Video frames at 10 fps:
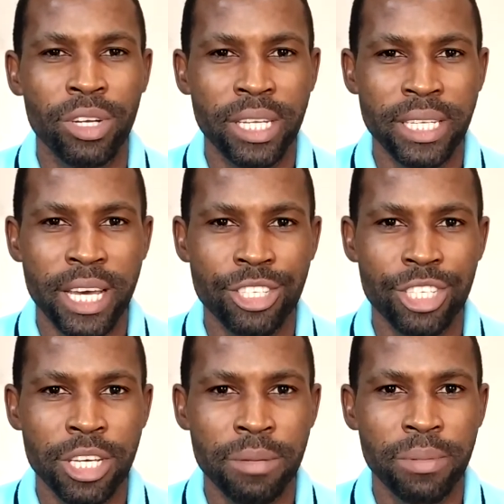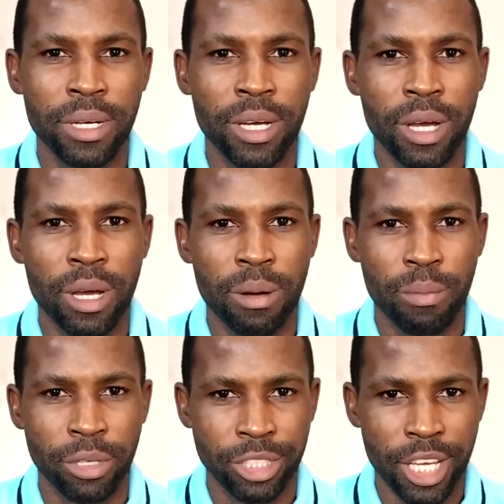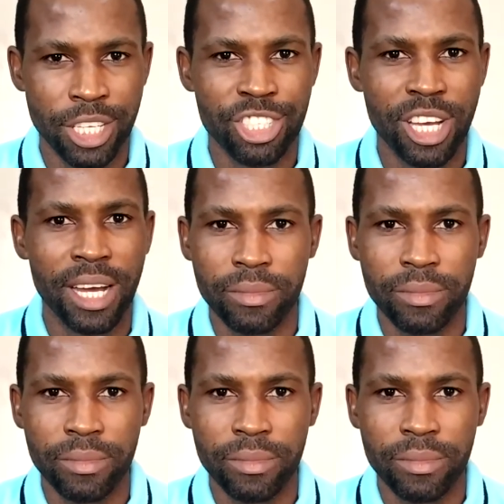leadership potential.